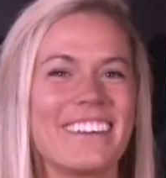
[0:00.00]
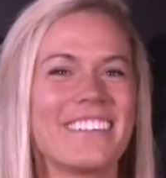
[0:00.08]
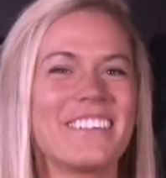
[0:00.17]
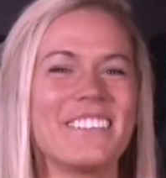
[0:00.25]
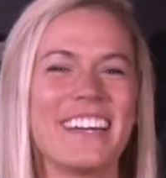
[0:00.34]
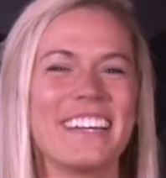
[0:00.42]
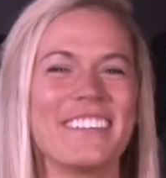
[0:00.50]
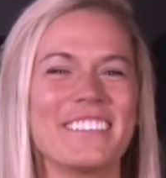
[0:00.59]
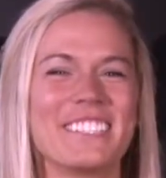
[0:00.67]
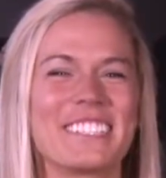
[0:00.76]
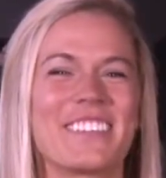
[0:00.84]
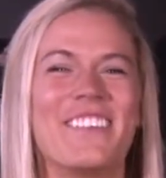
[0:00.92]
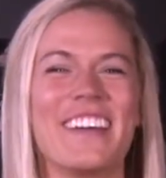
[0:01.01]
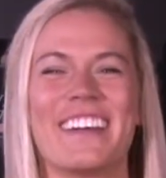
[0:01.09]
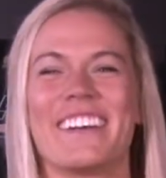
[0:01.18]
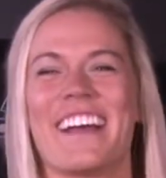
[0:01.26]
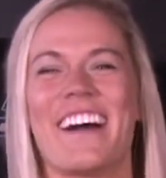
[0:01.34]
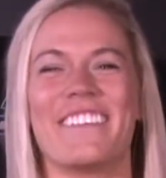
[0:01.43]
don't know if anyone's
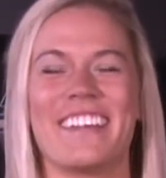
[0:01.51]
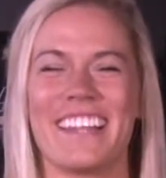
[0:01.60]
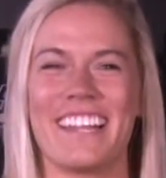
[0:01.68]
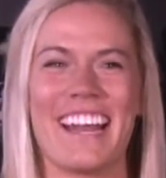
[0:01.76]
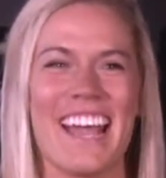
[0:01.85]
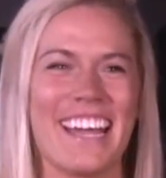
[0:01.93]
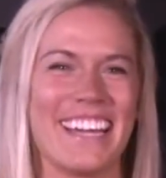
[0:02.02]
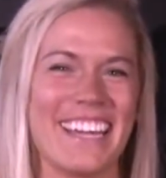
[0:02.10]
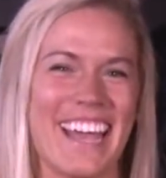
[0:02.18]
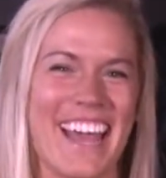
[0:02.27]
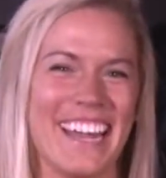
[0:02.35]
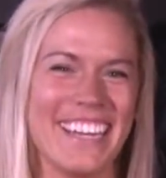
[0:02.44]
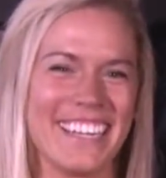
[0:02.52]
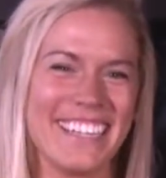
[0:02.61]
figured out Linnea yet.